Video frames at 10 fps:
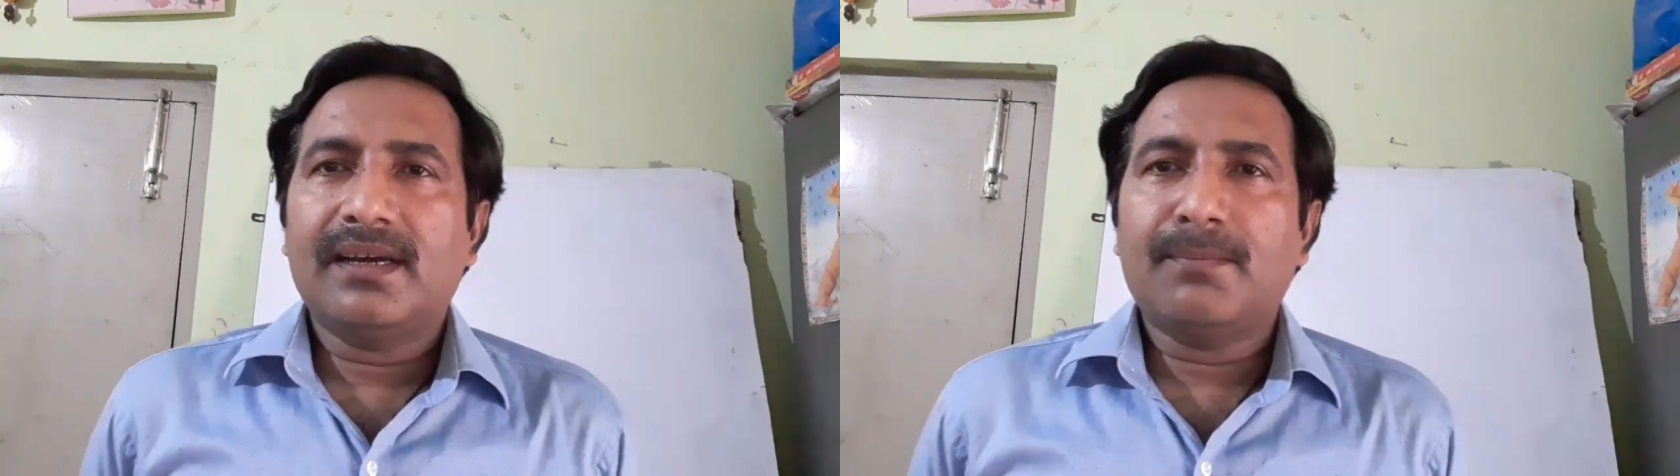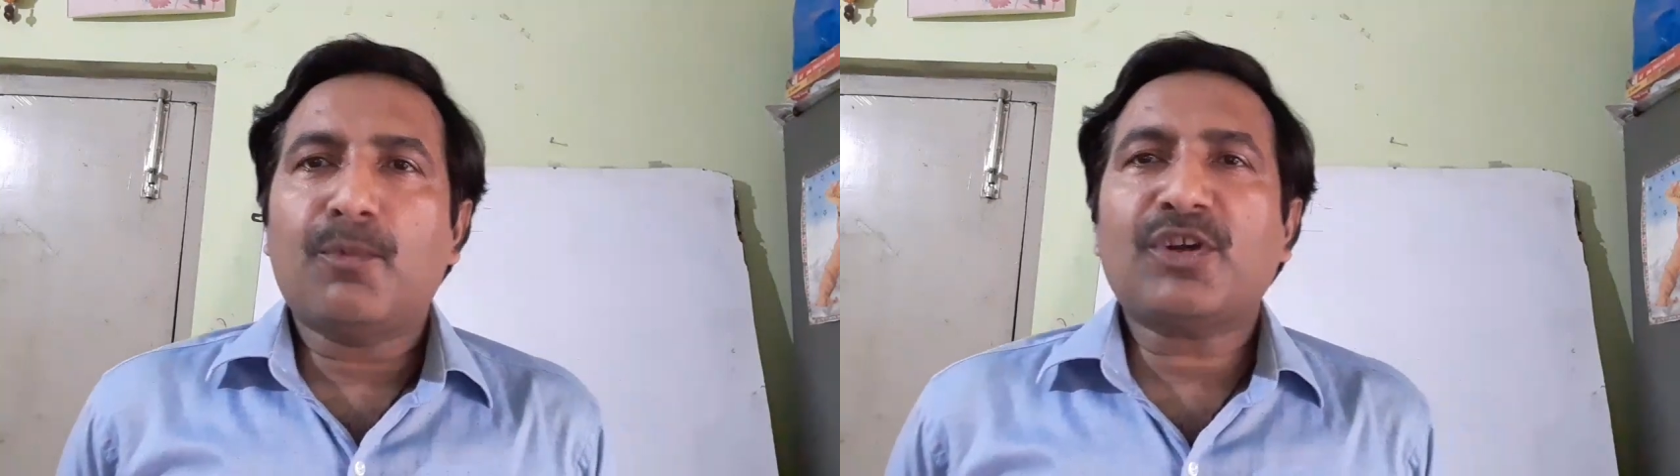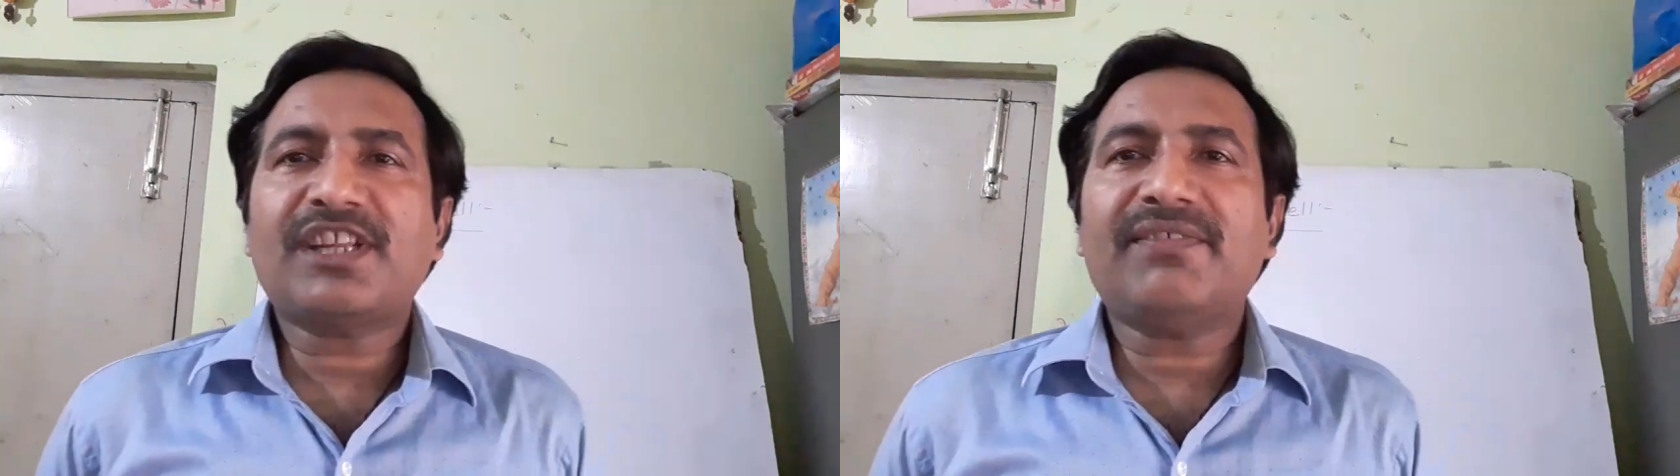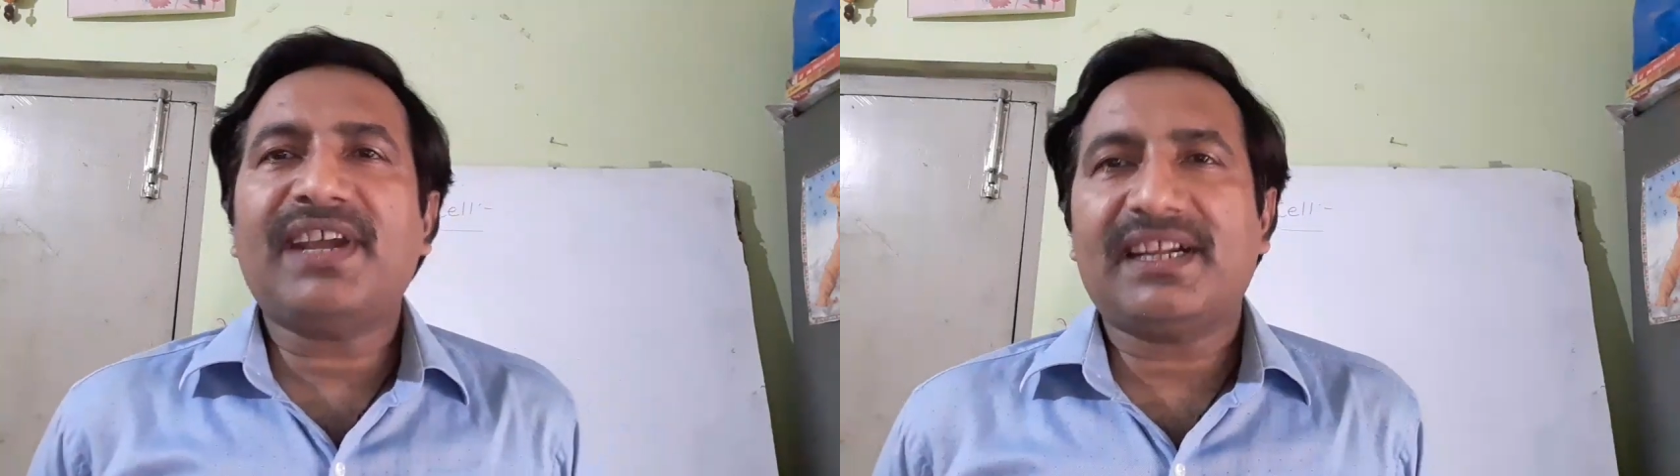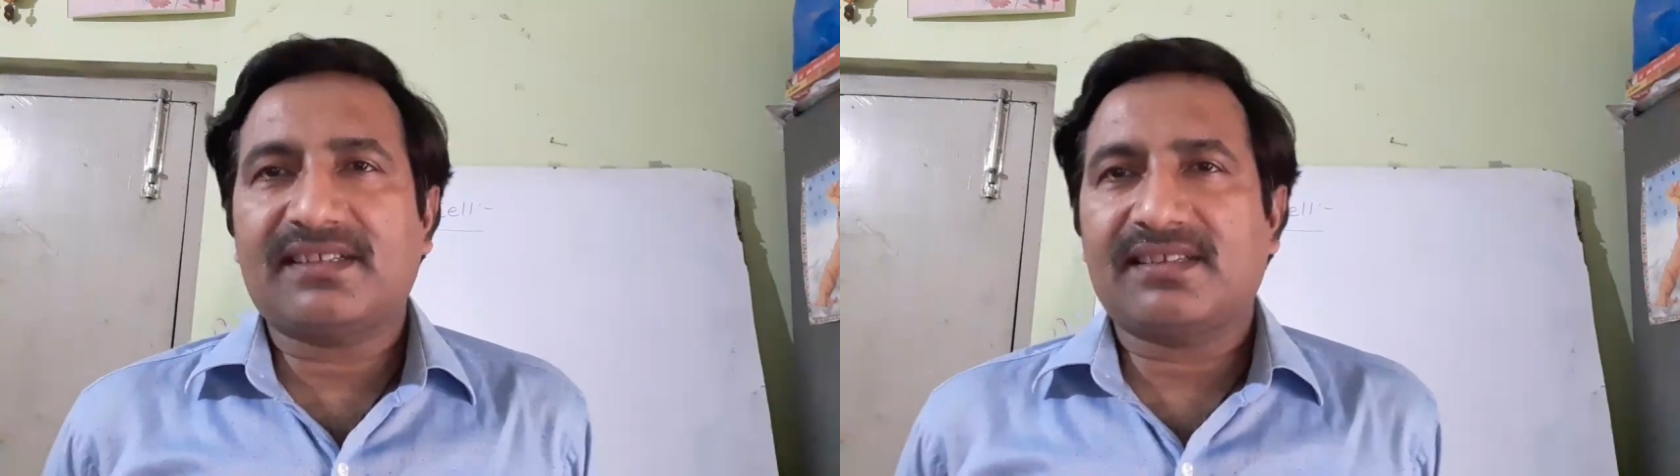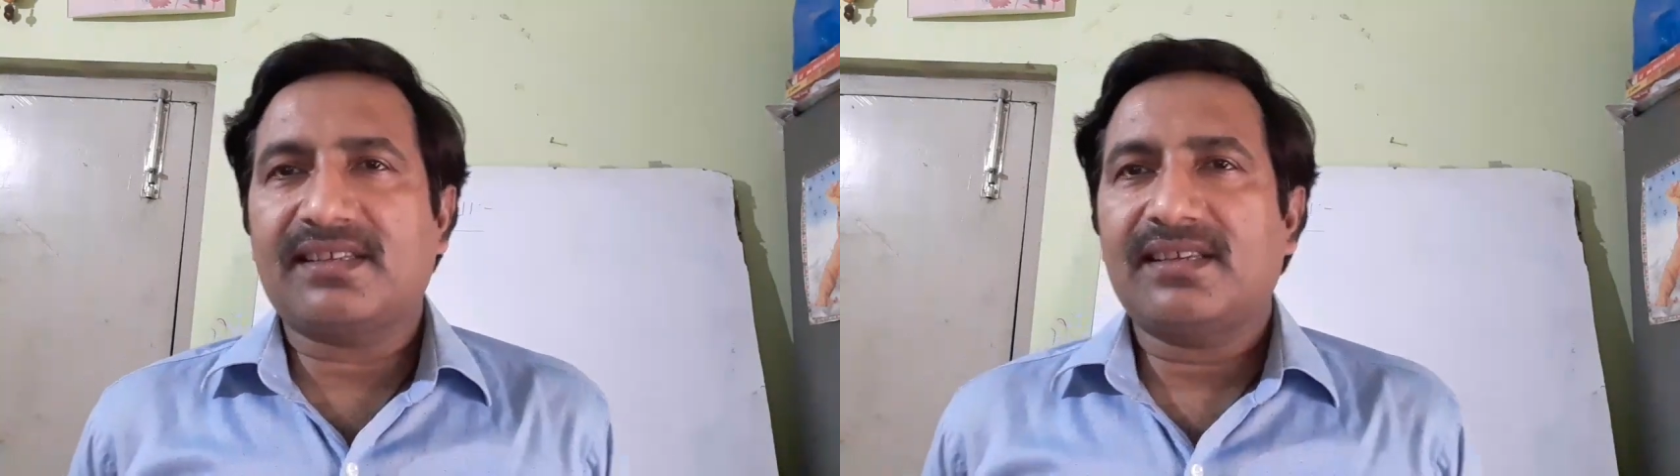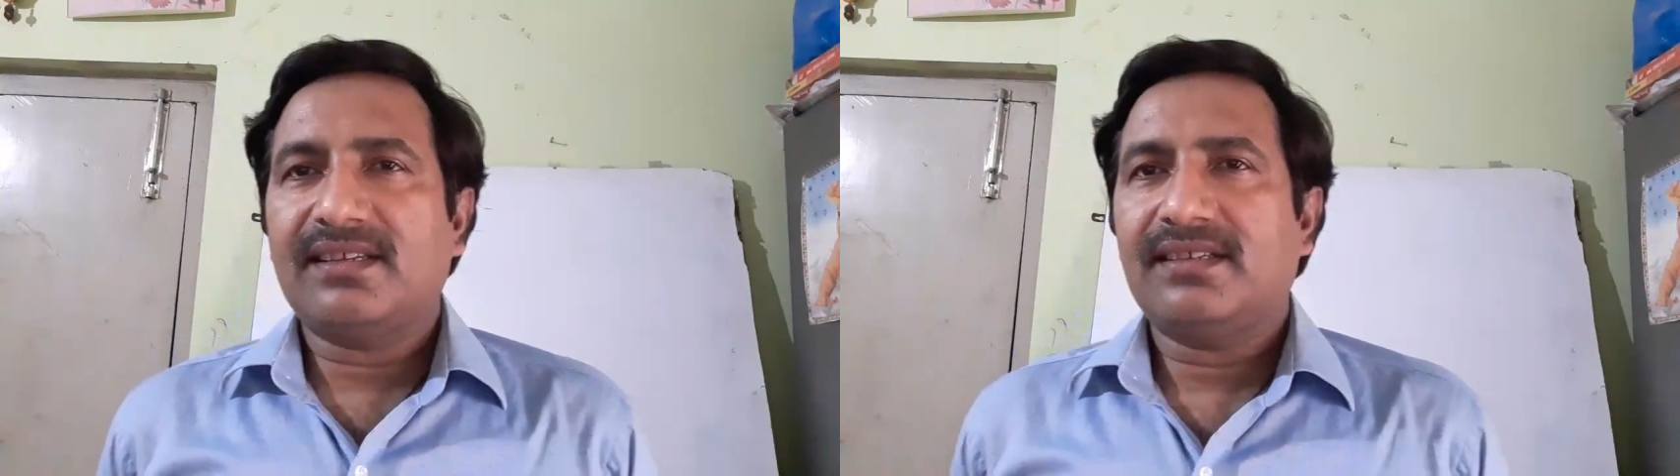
motivates,